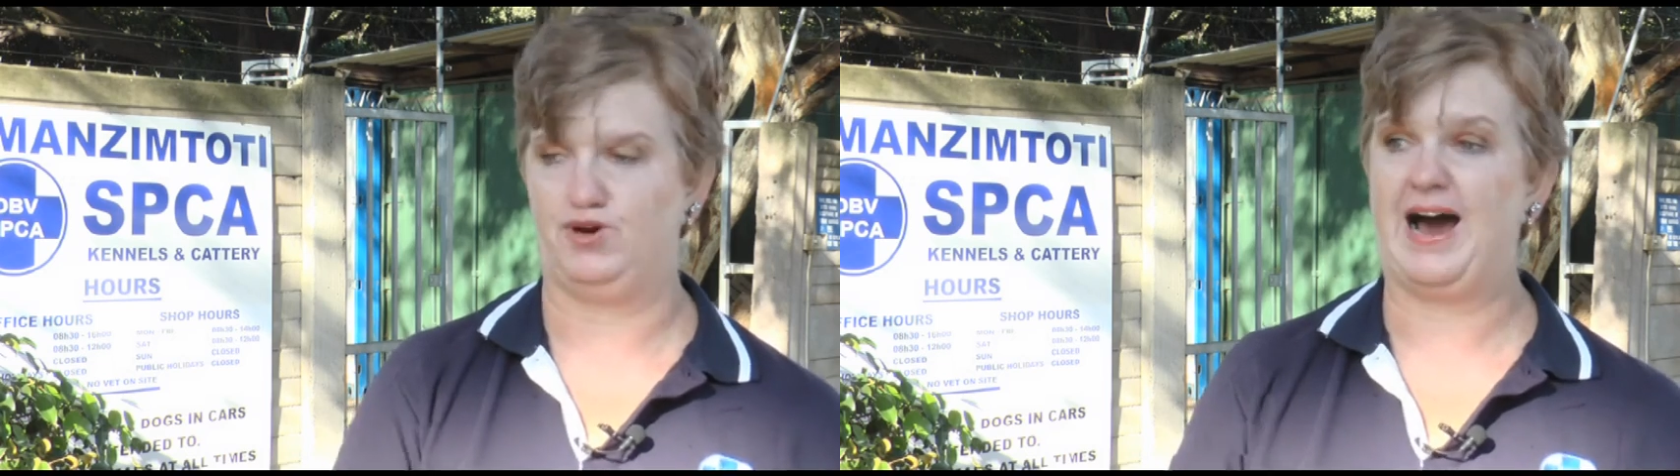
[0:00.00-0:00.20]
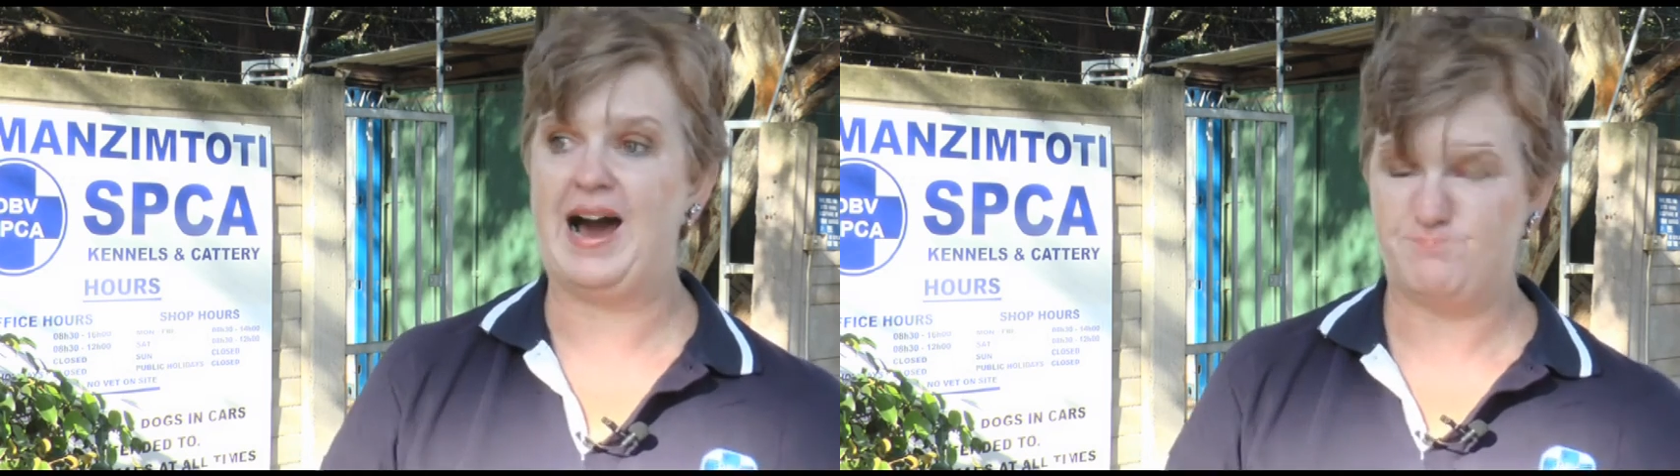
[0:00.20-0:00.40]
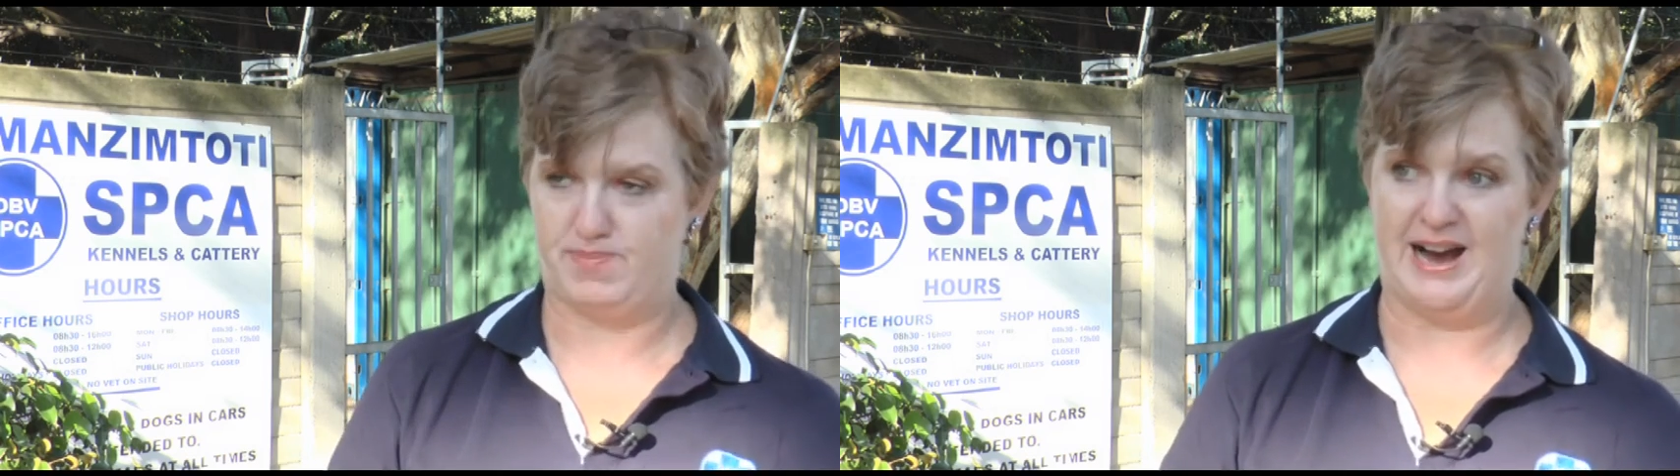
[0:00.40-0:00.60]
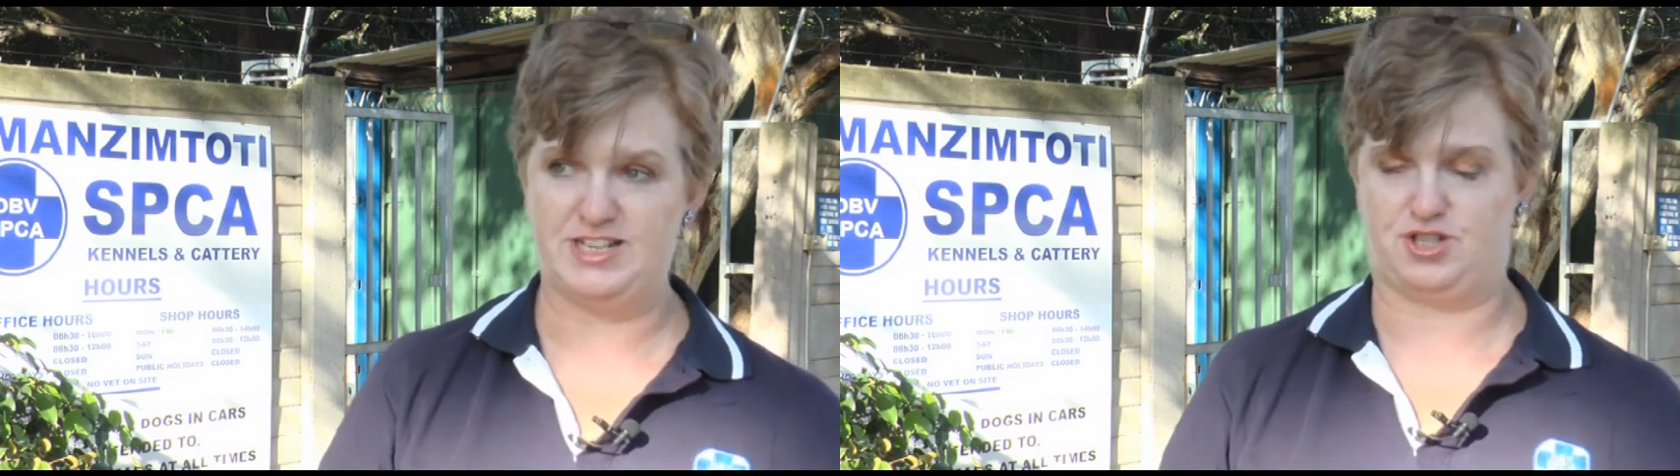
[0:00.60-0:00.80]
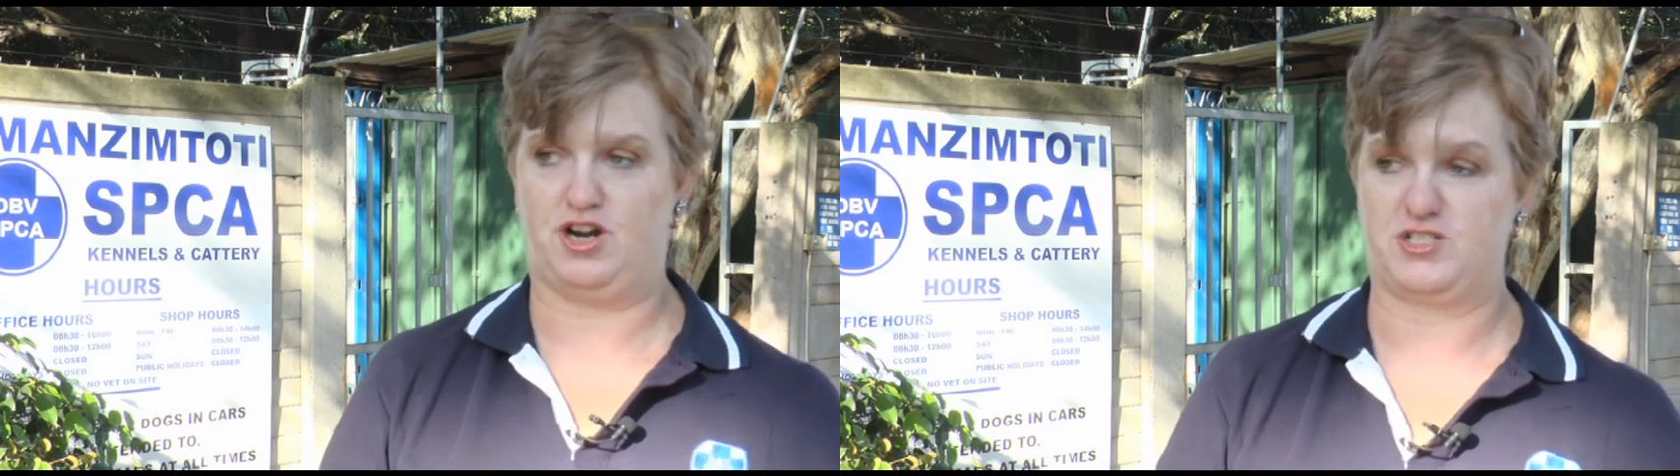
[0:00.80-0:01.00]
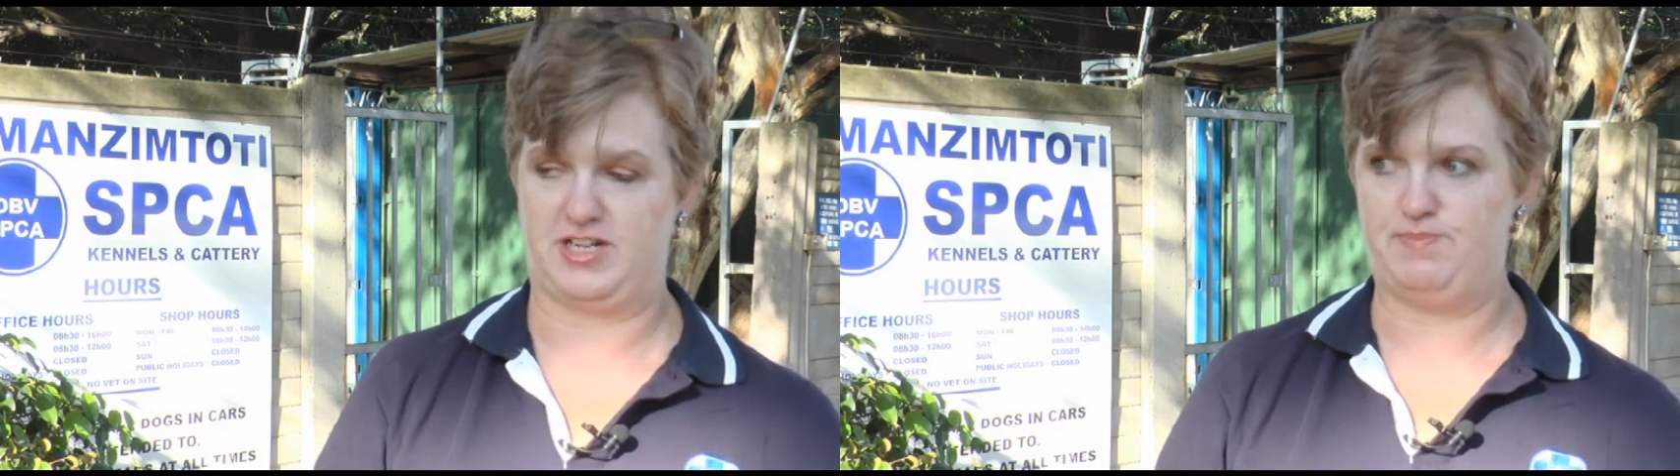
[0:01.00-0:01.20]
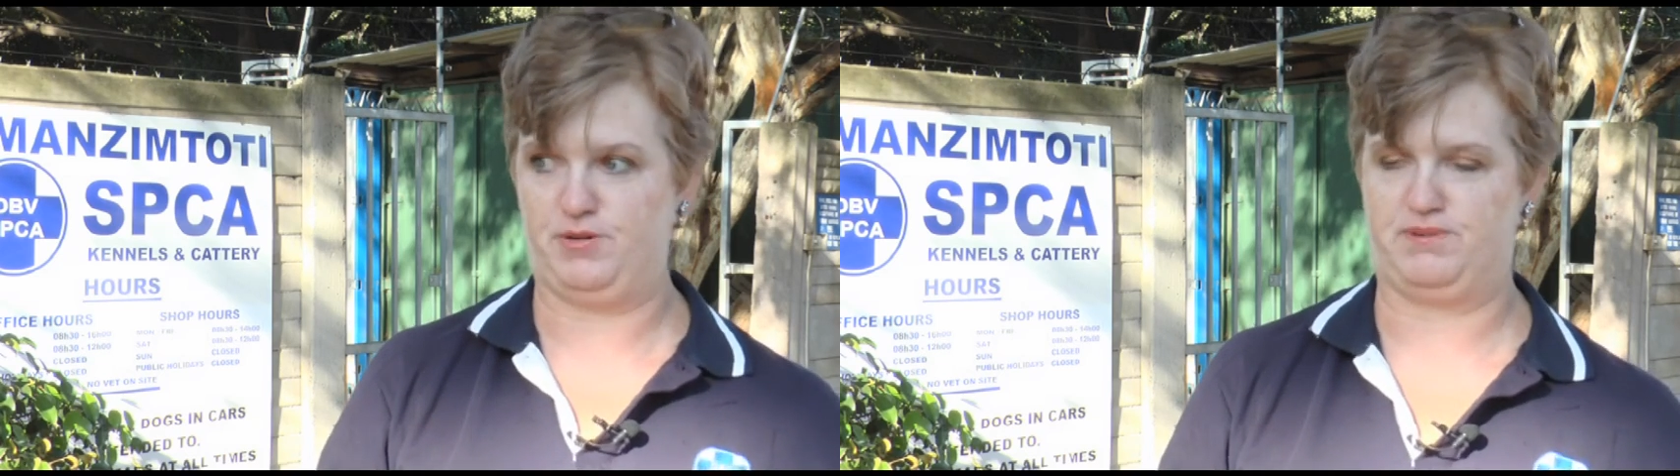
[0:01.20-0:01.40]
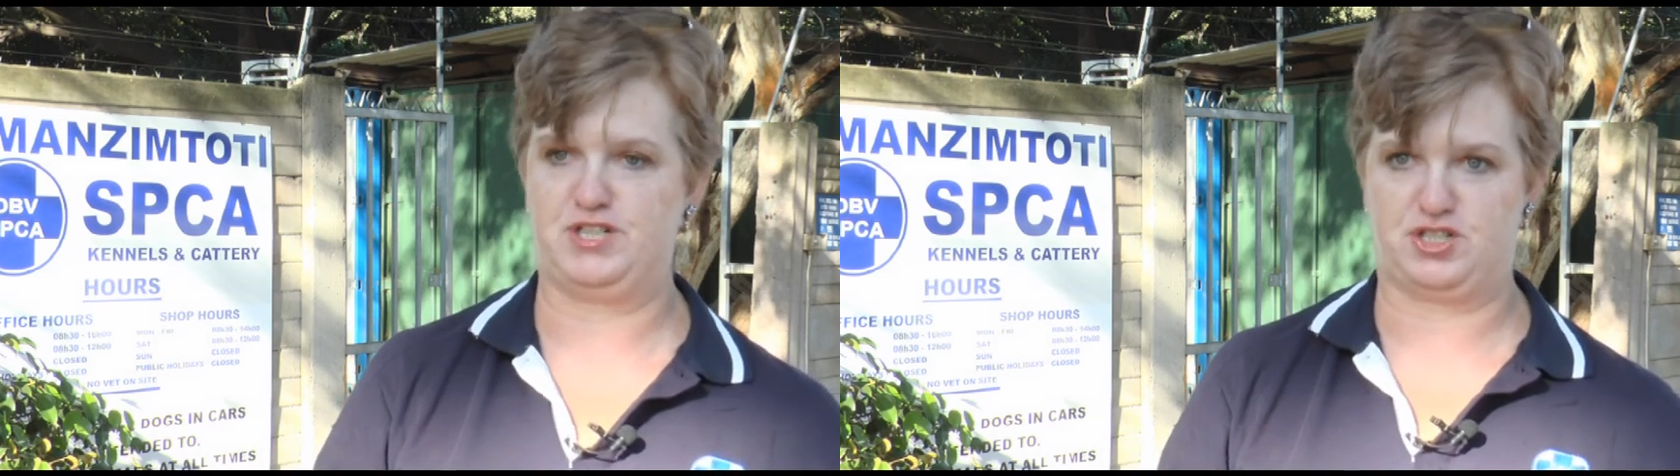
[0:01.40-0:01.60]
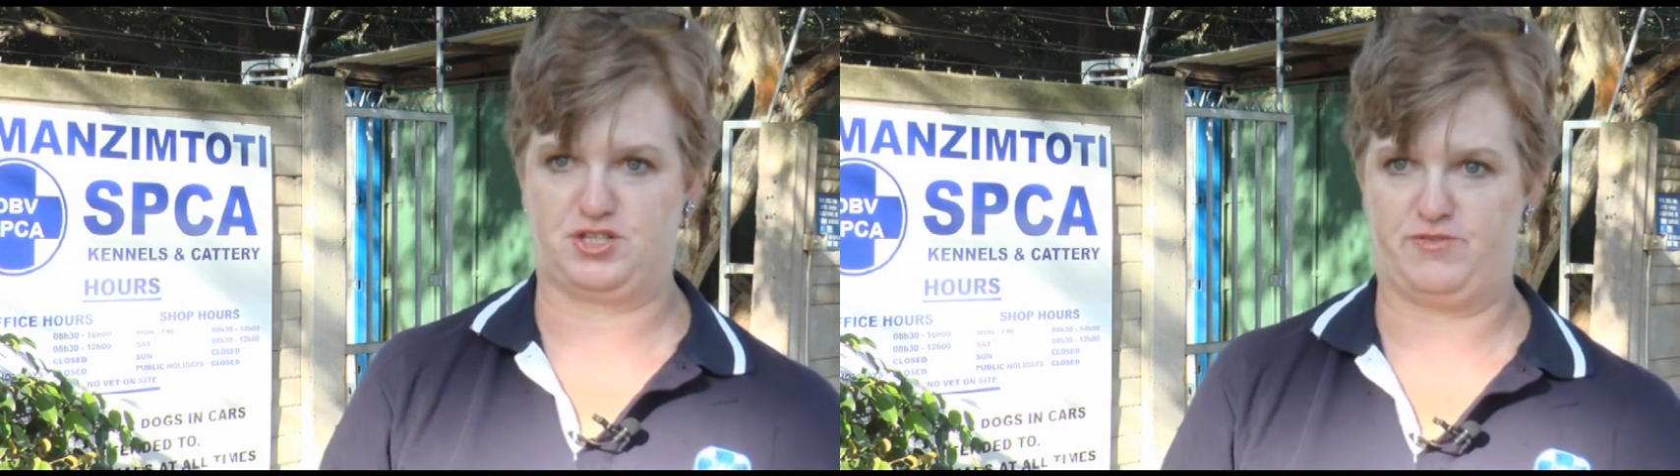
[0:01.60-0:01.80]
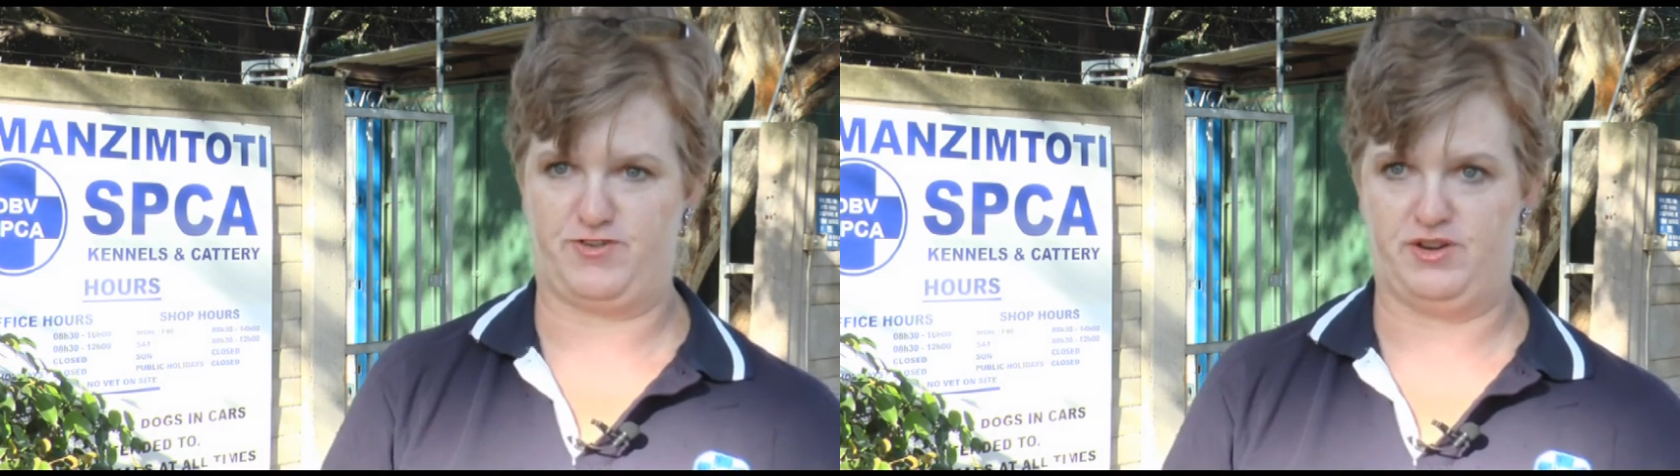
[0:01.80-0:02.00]
Well, I put
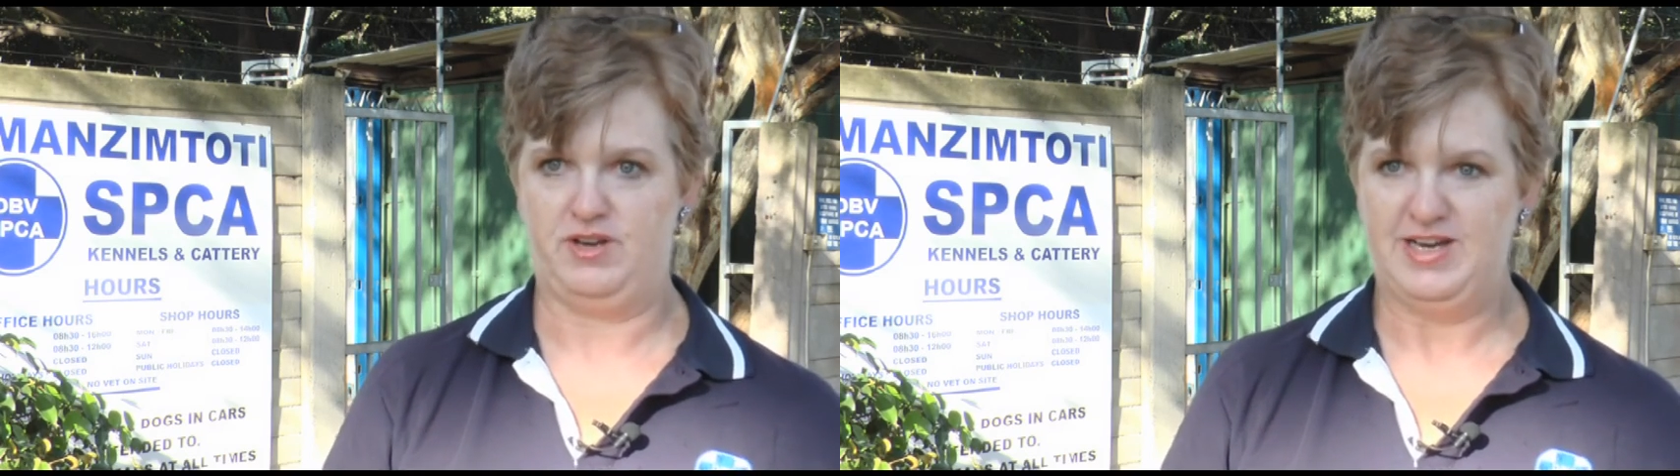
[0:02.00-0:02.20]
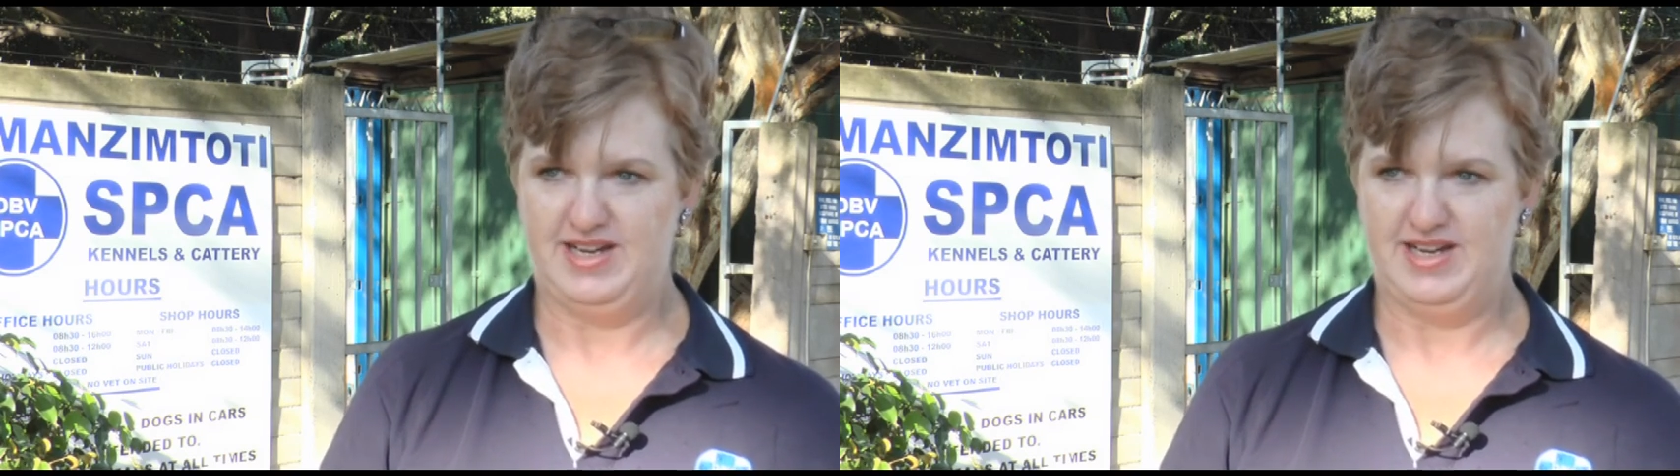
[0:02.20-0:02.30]
pictures of her,